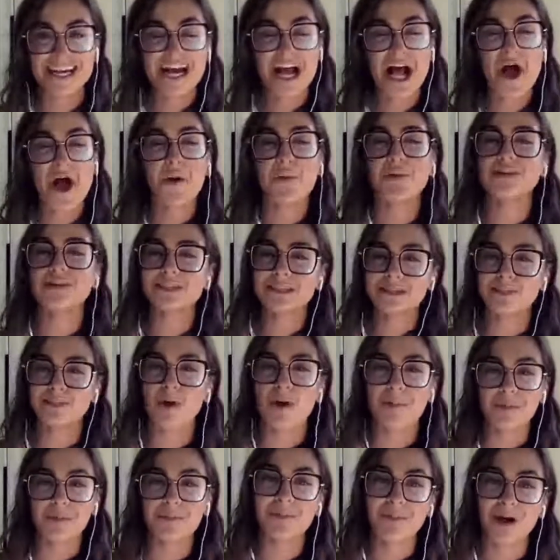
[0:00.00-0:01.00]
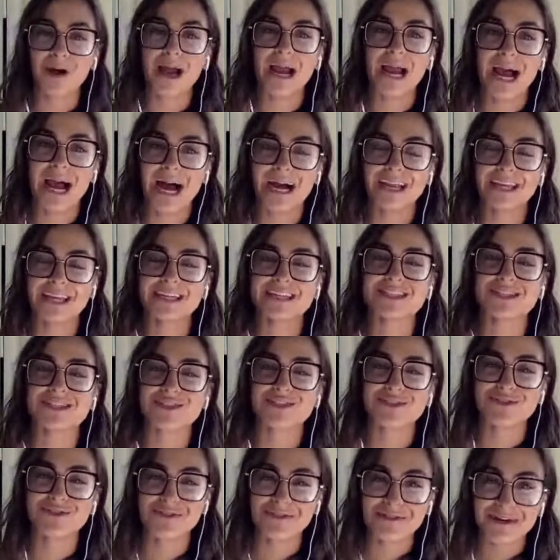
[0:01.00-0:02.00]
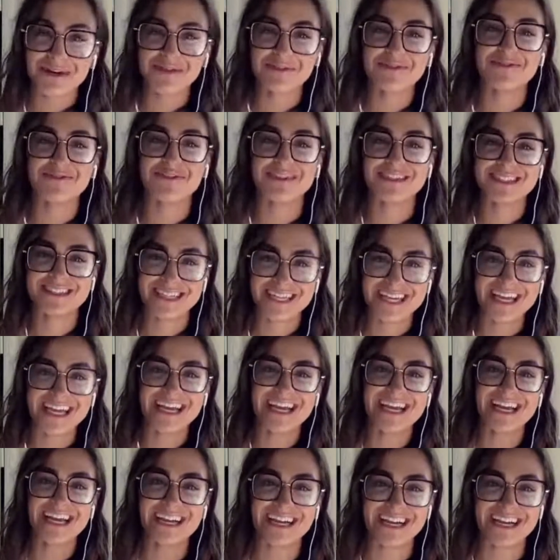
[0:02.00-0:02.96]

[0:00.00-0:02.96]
which is probably why I had extreme fatigue